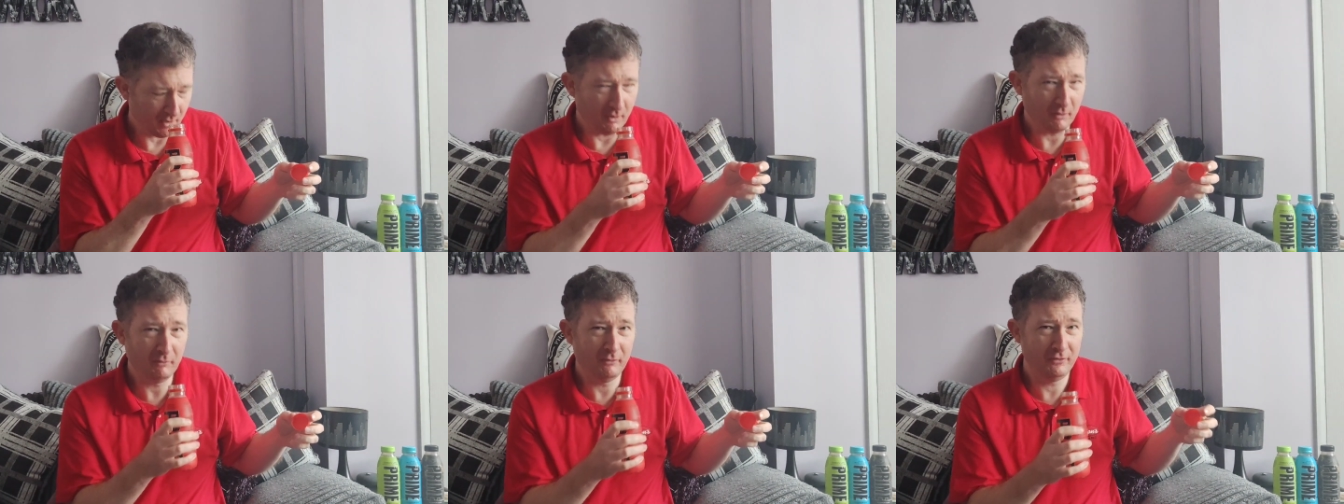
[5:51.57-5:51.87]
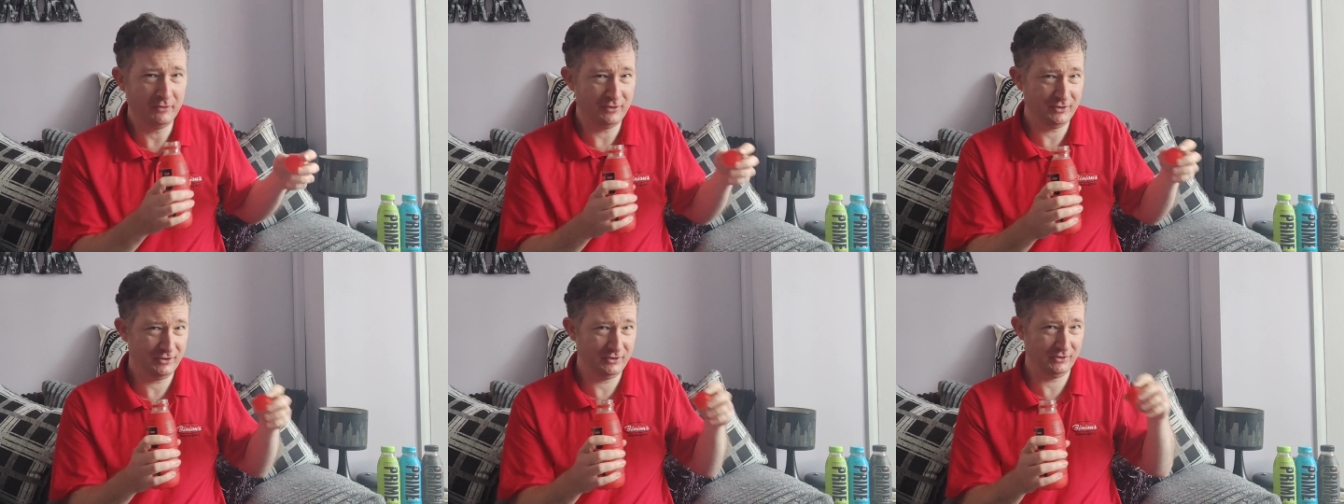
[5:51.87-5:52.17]
Oh,
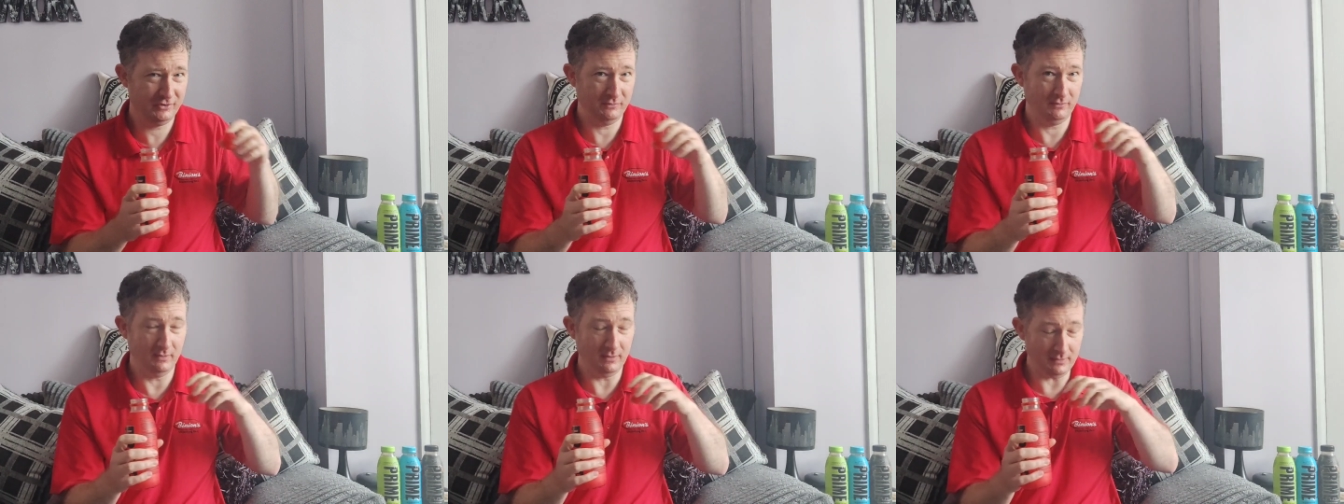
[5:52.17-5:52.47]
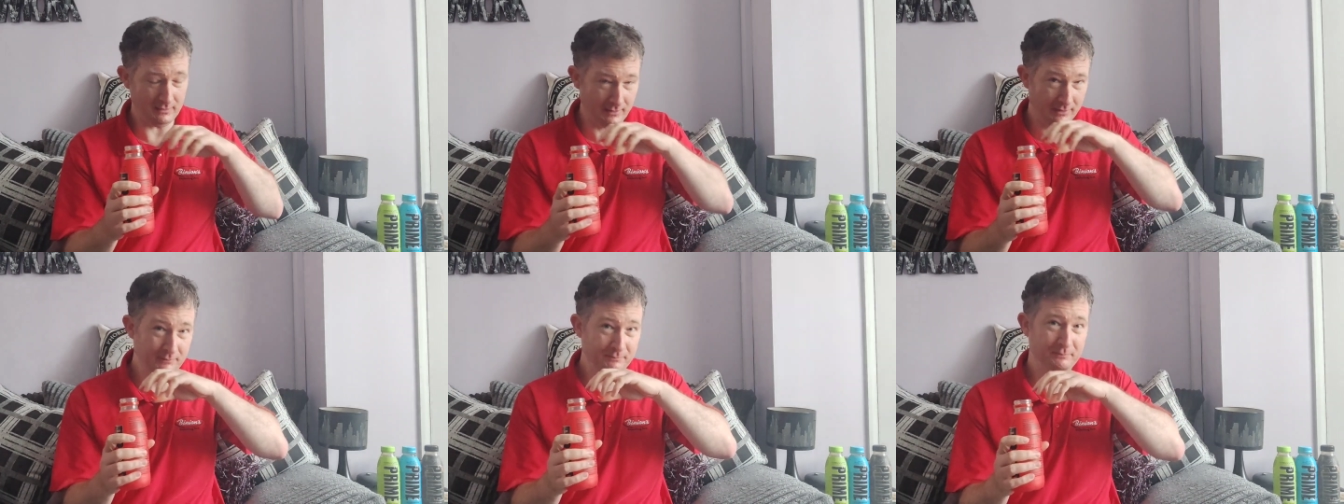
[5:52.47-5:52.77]
sh
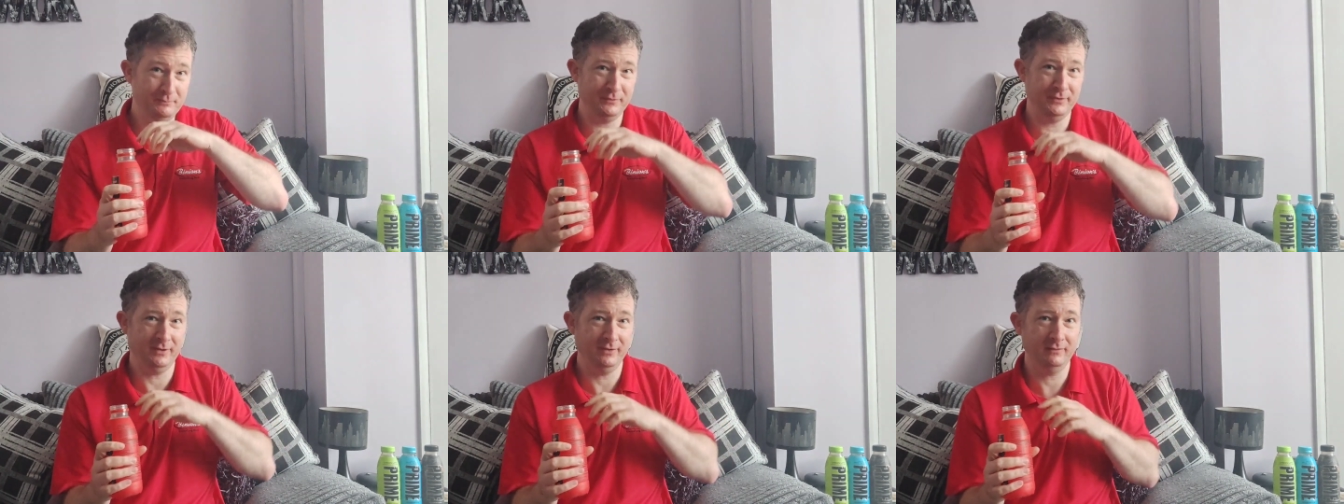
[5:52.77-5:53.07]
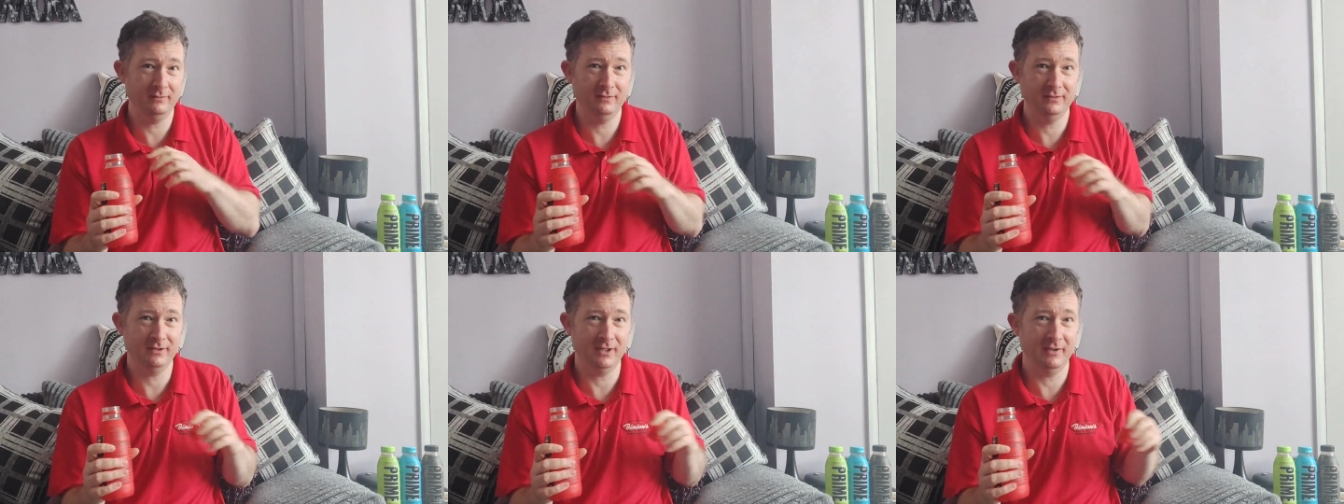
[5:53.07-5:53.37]

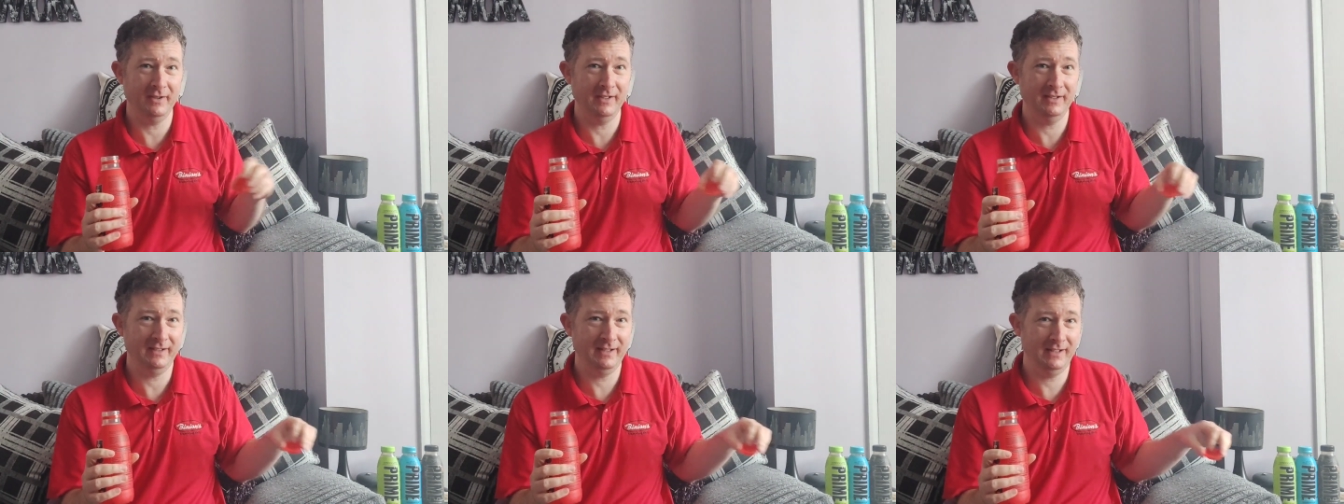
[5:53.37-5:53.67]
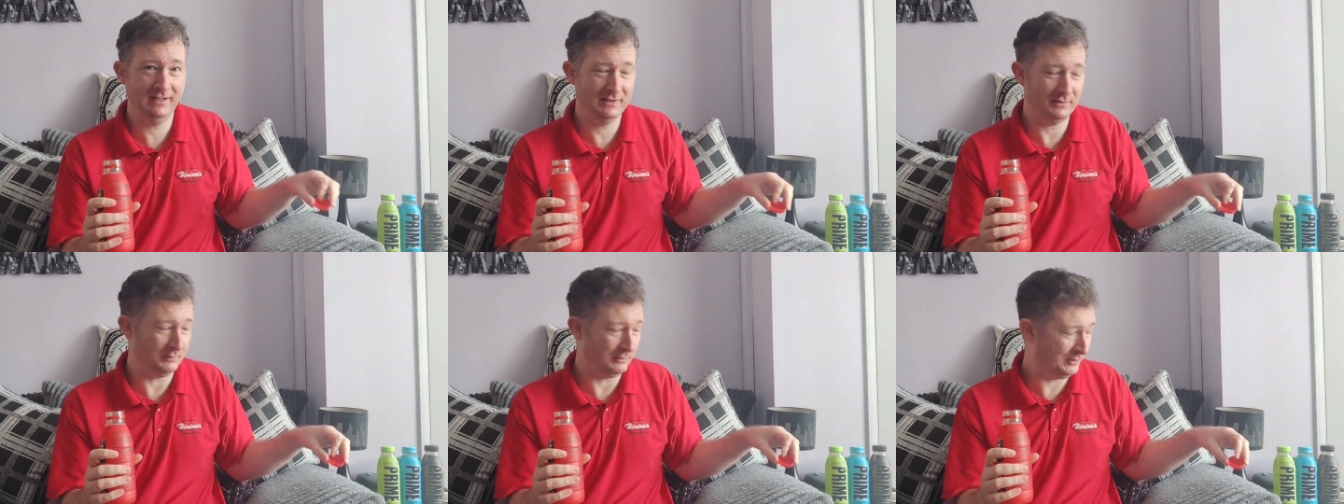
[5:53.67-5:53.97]
sorry,
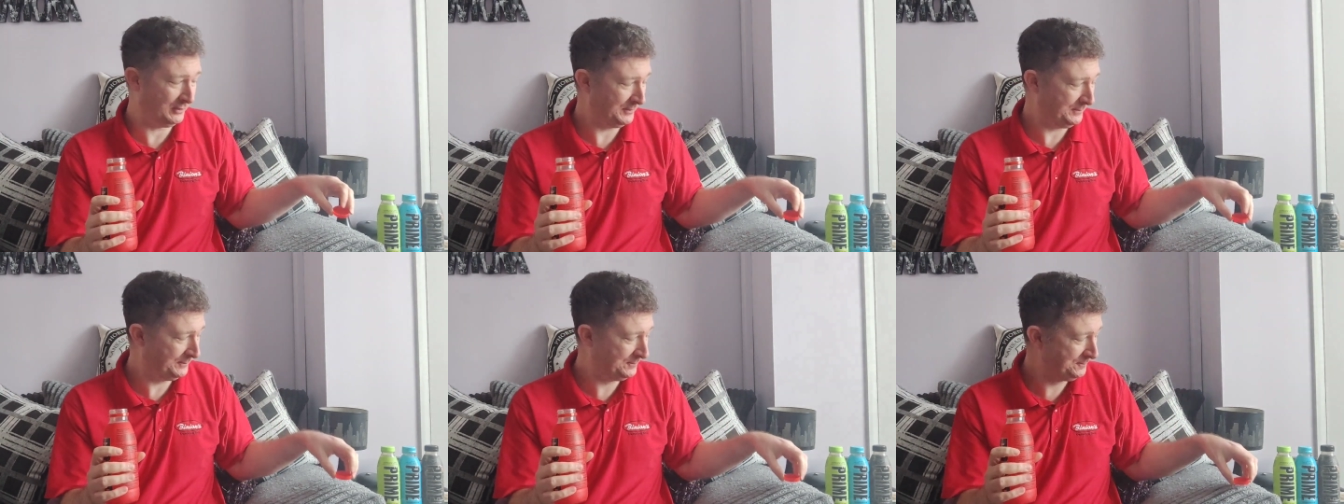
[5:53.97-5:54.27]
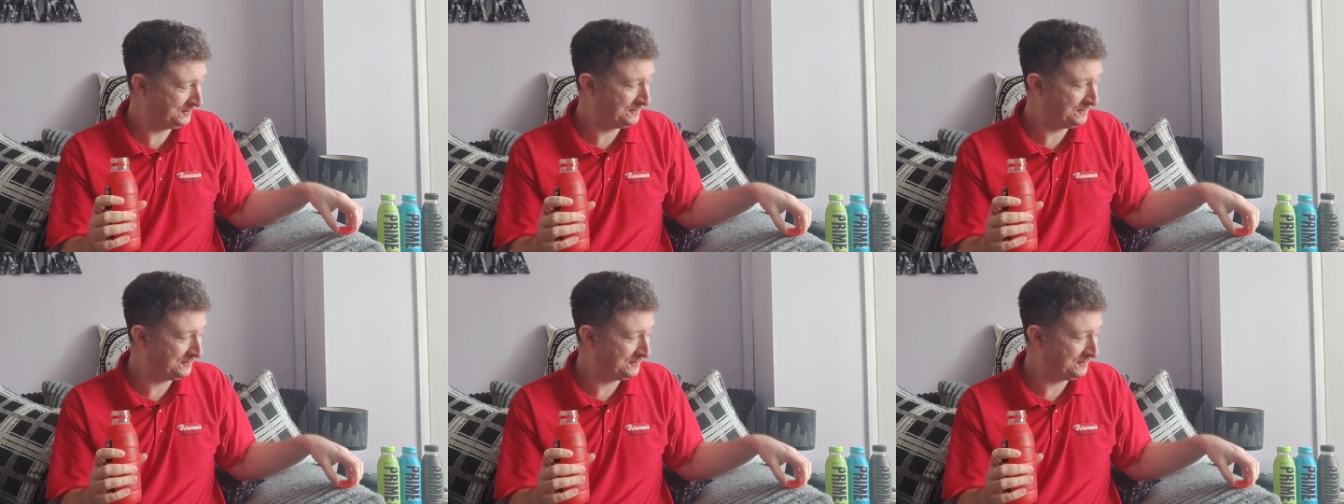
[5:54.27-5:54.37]
nearly swore.